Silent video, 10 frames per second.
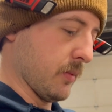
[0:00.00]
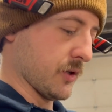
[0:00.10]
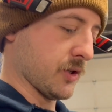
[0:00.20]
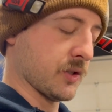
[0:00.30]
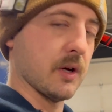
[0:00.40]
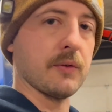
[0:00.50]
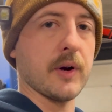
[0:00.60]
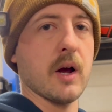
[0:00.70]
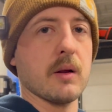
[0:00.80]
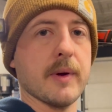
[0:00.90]
bunch of stuff
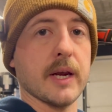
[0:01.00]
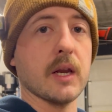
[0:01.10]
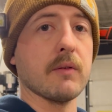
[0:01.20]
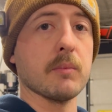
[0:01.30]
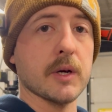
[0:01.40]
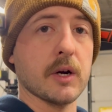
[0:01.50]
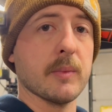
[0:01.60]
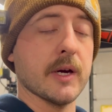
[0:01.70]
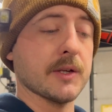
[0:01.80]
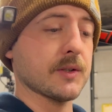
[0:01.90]
around and make an even bigger
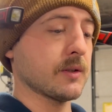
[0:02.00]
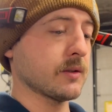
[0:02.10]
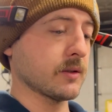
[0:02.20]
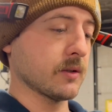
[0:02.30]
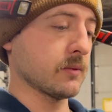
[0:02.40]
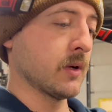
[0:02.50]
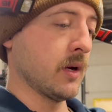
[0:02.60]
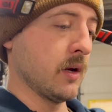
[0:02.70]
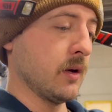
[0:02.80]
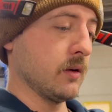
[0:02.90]
mess. So
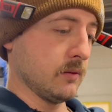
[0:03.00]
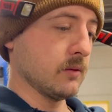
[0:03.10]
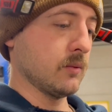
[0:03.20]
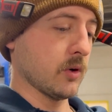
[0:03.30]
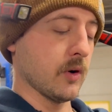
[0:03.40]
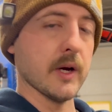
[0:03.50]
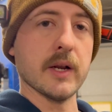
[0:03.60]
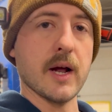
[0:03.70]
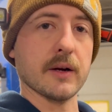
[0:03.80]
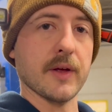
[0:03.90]
we'll go ahead
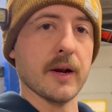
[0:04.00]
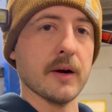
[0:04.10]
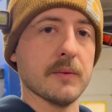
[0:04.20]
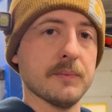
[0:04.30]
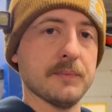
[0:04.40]
and knock that out.